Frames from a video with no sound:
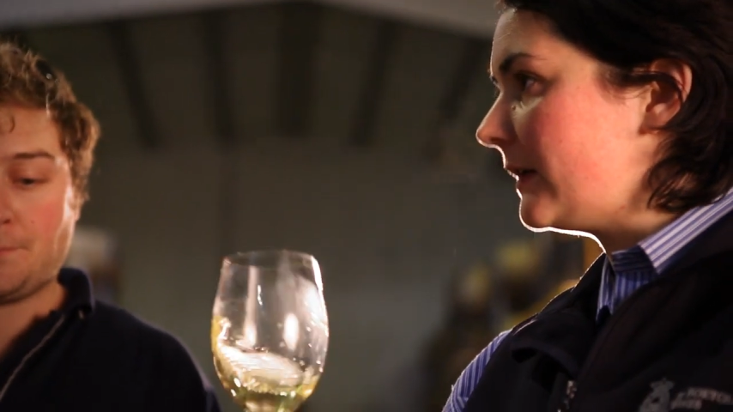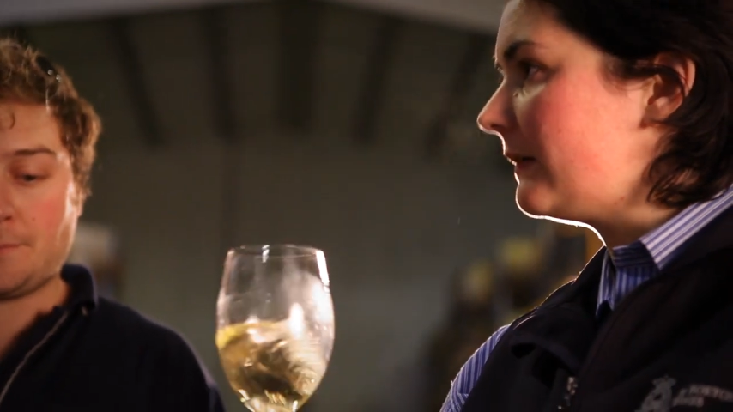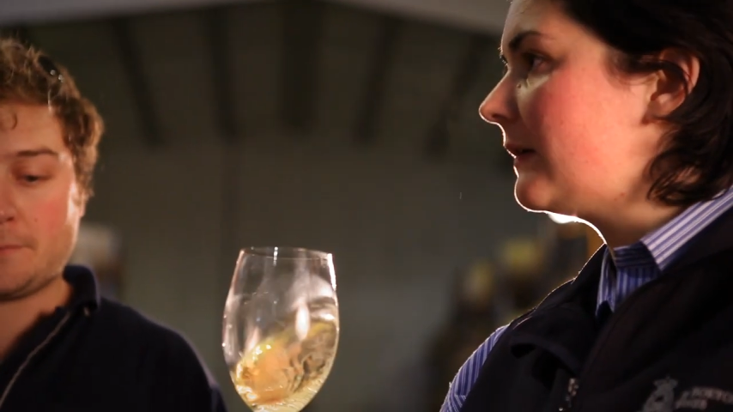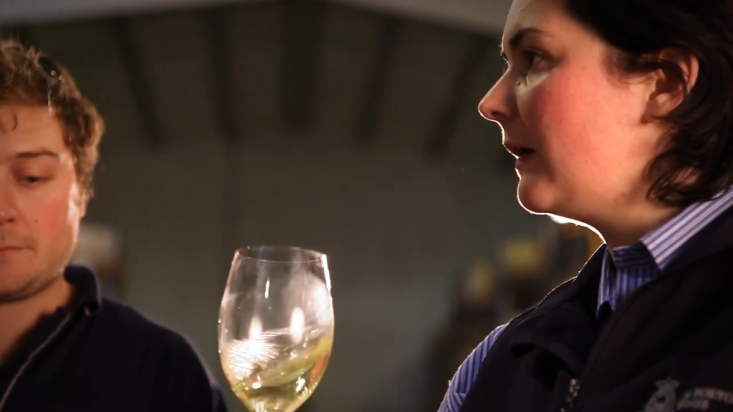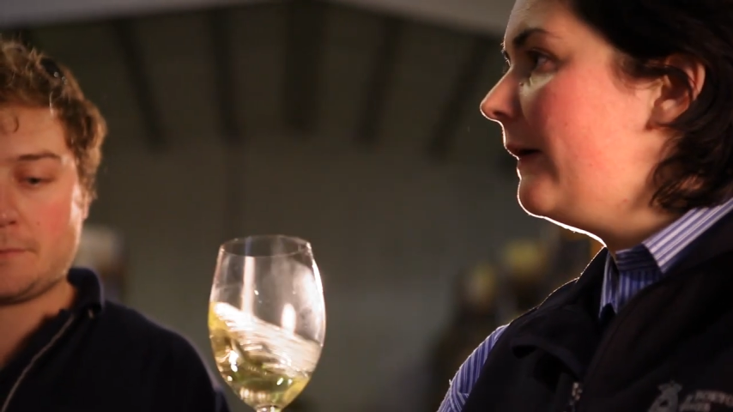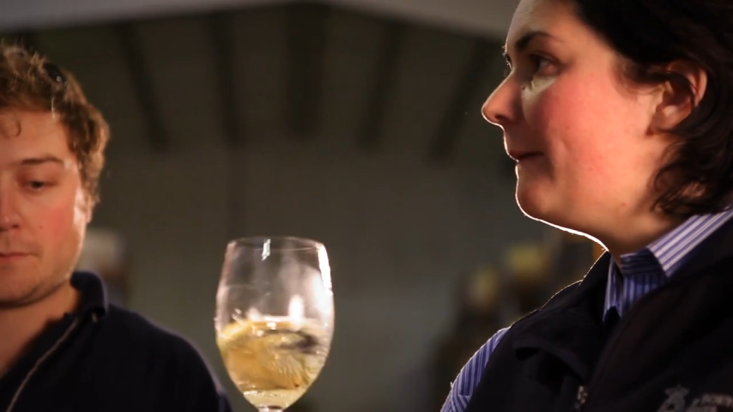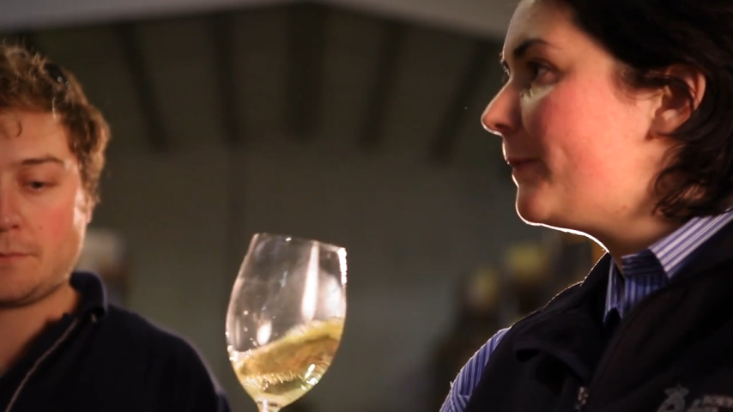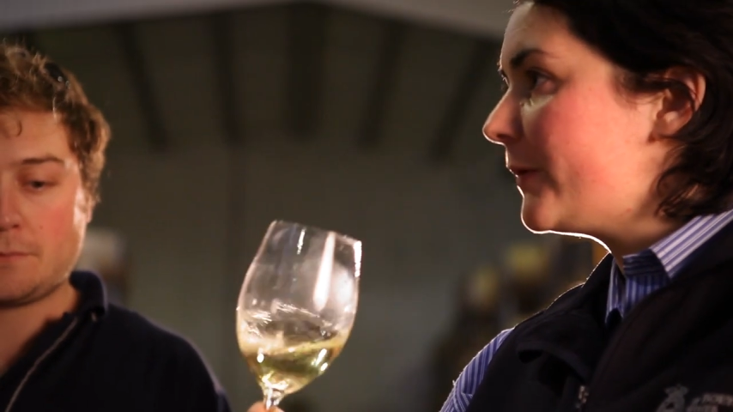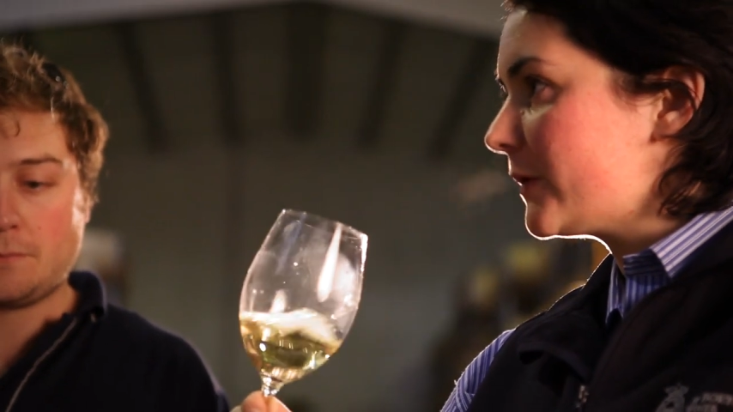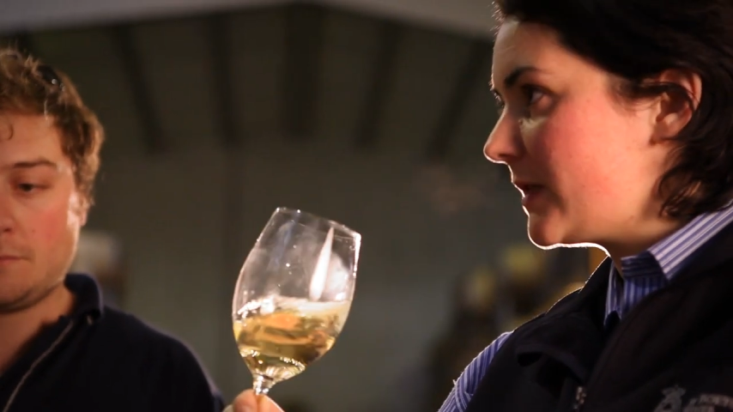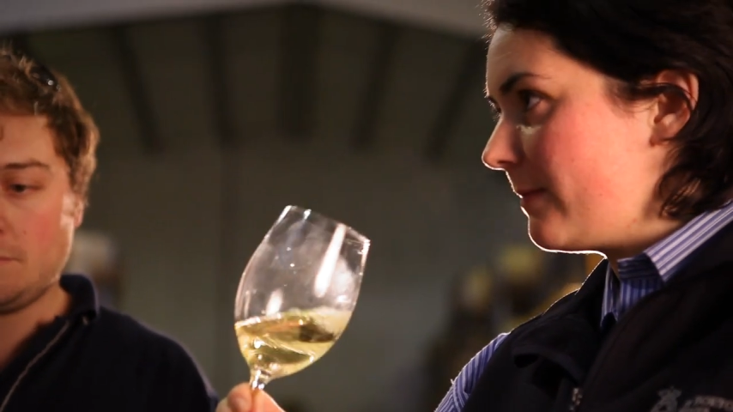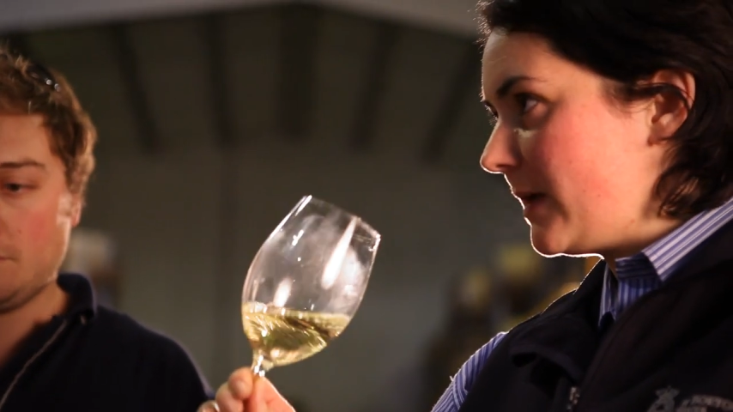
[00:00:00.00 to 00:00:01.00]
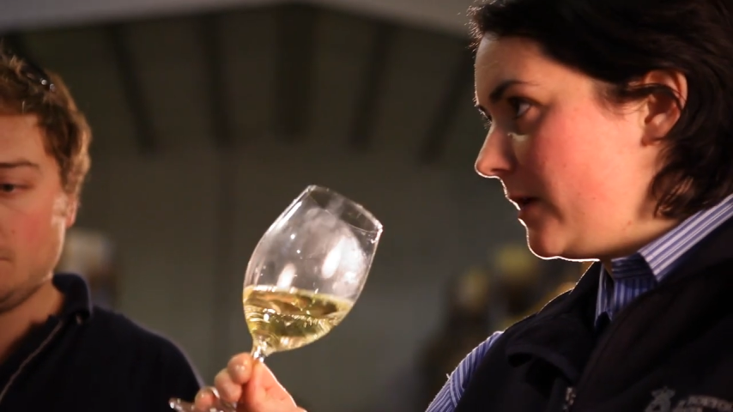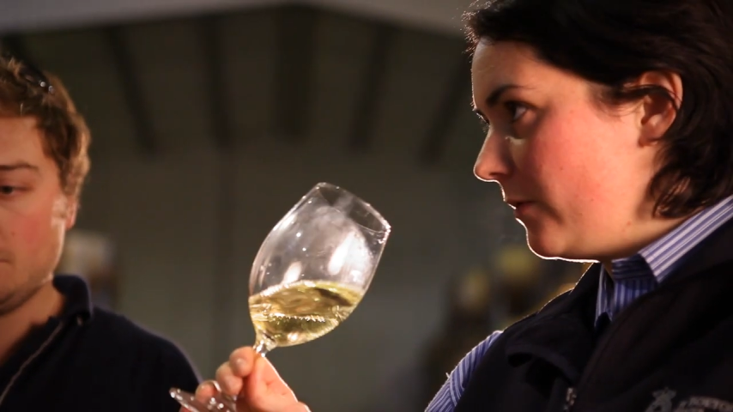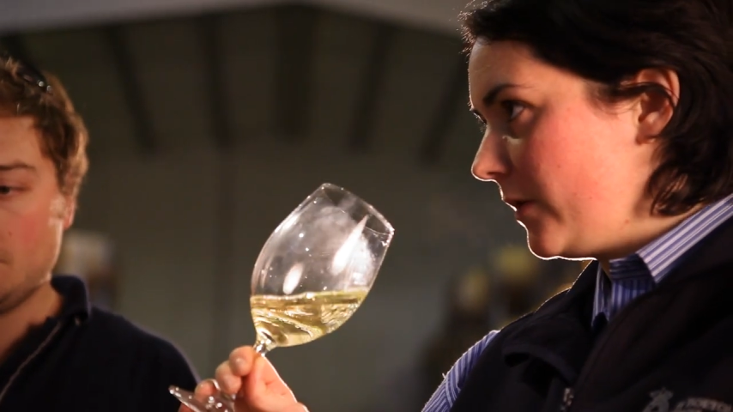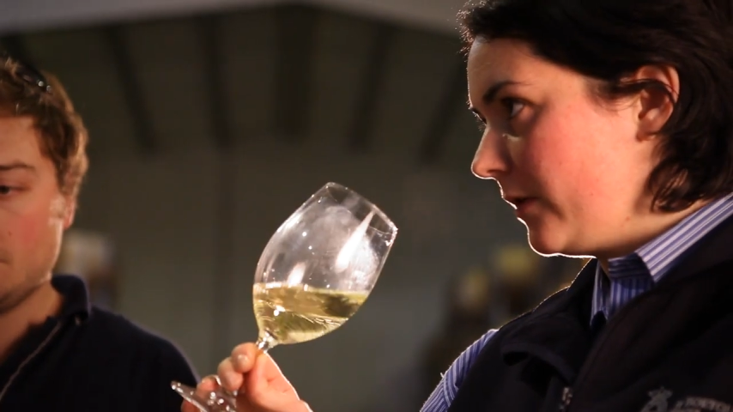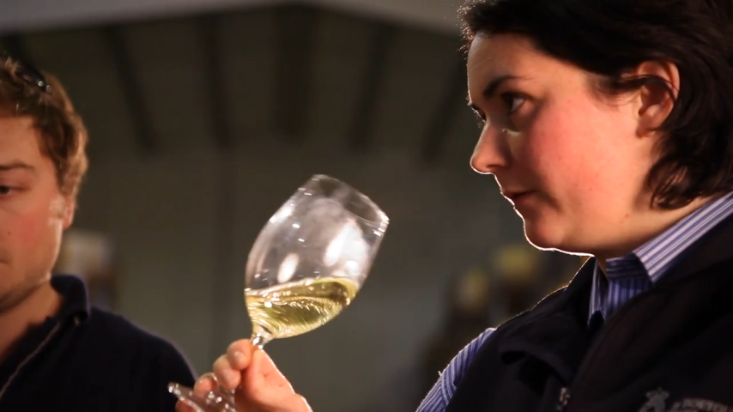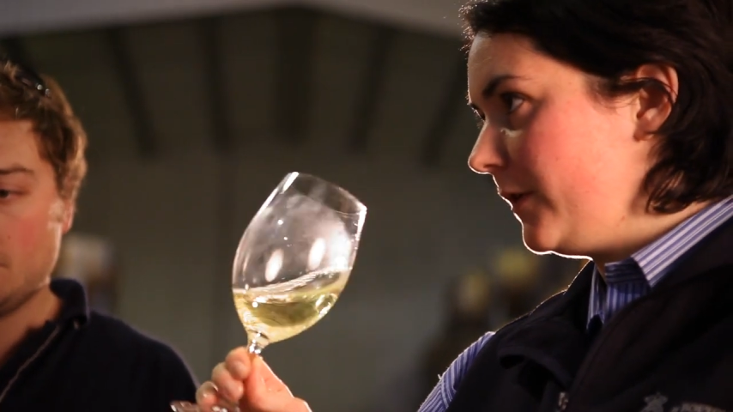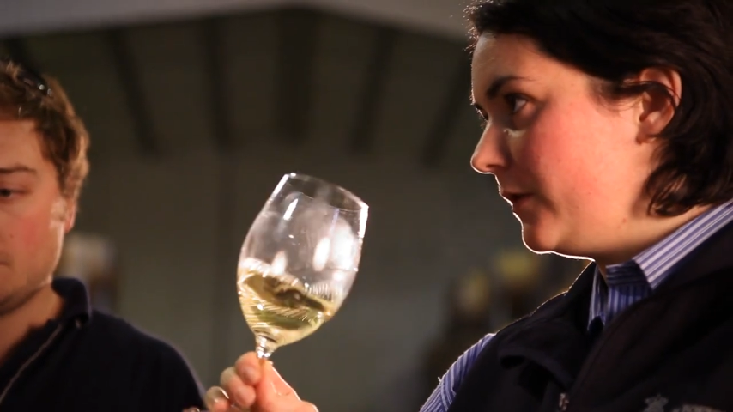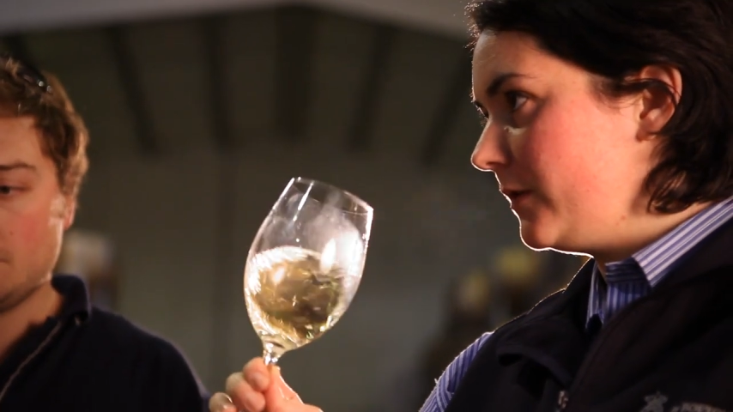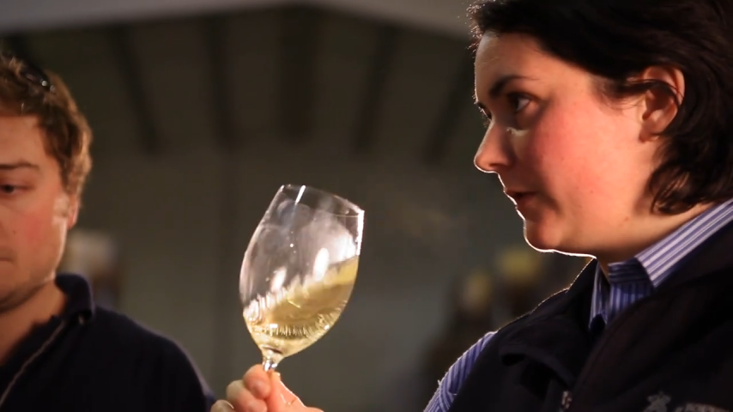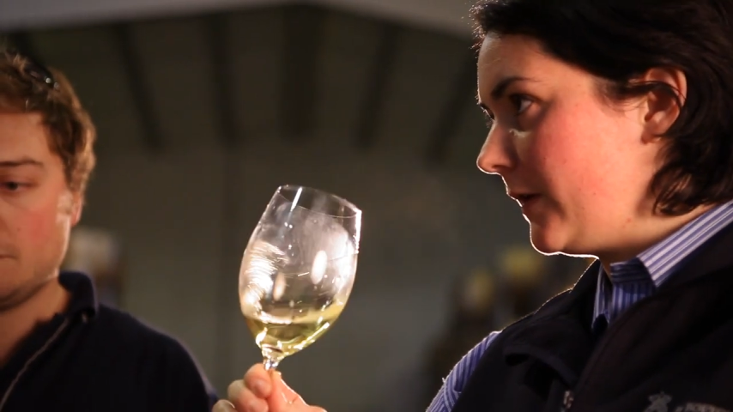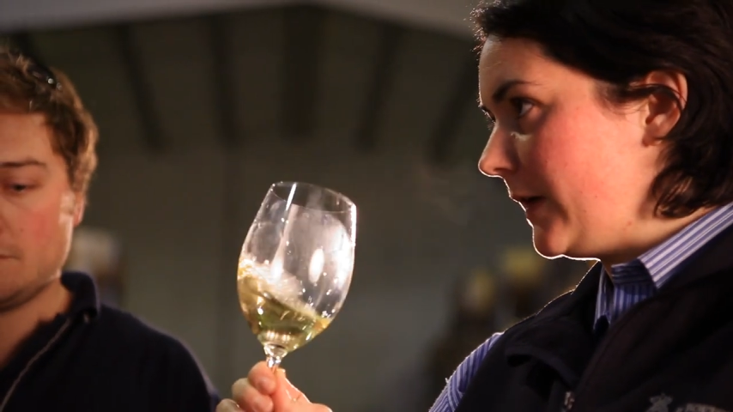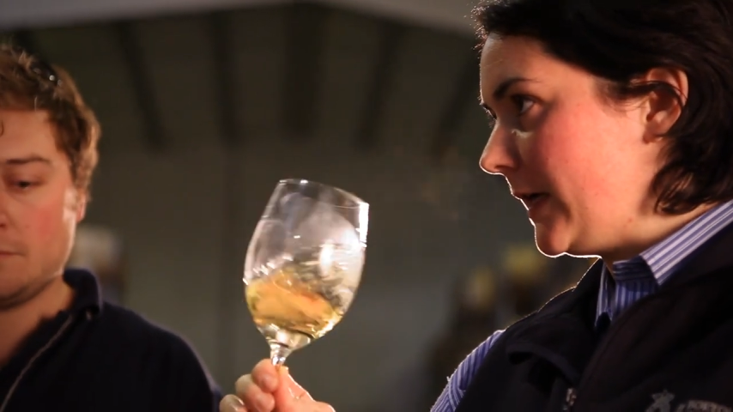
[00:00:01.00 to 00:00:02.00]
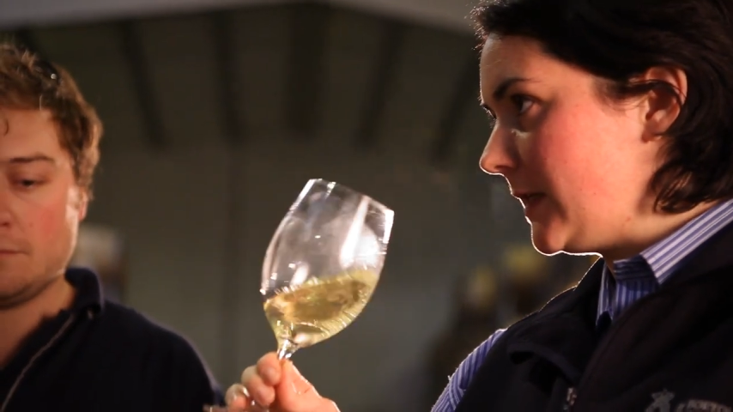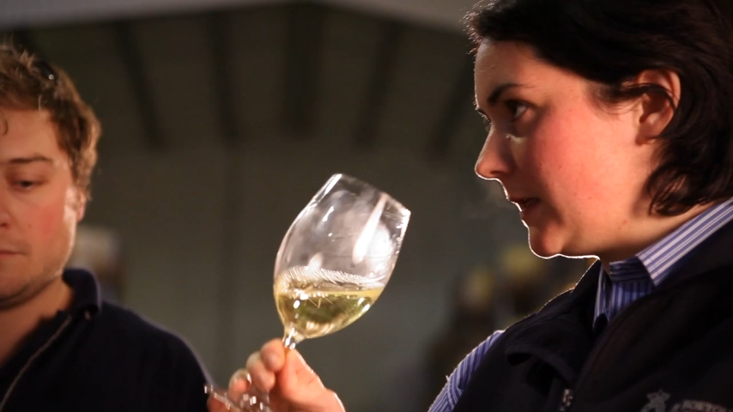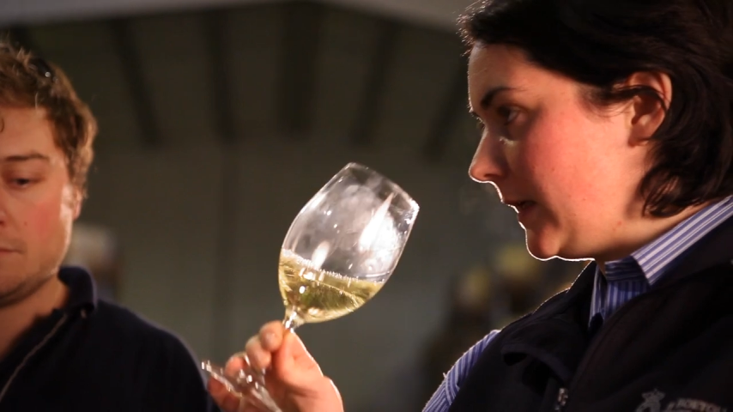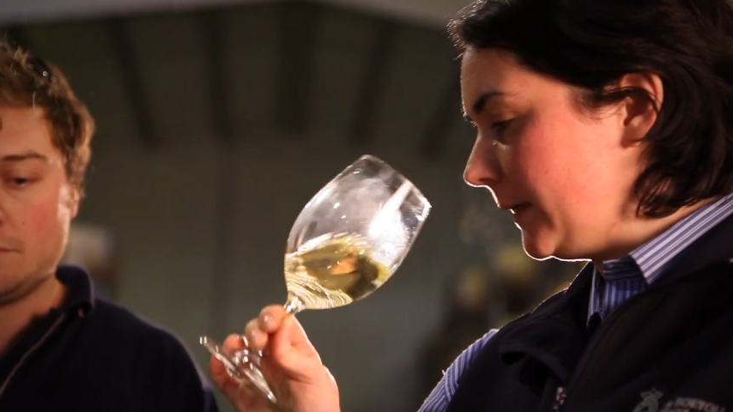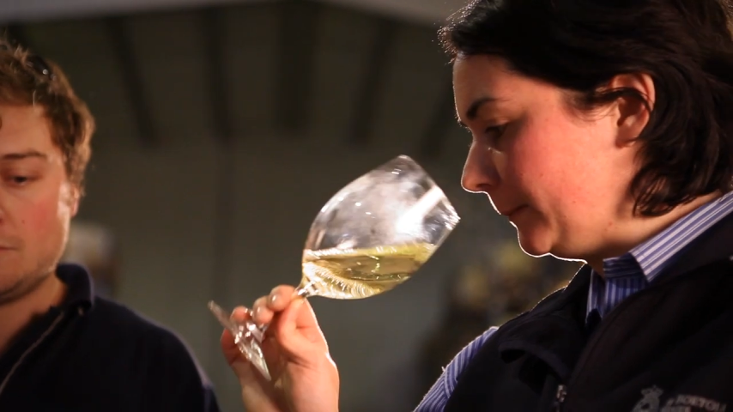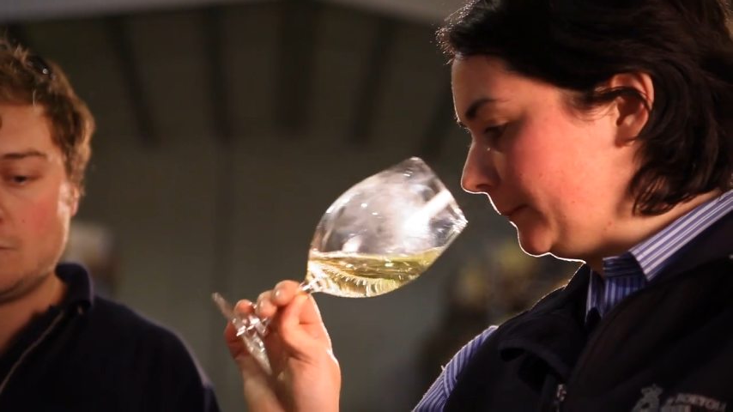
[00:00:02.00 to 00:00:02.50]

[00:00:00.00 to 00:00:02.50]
it's not something you would confuse very easily.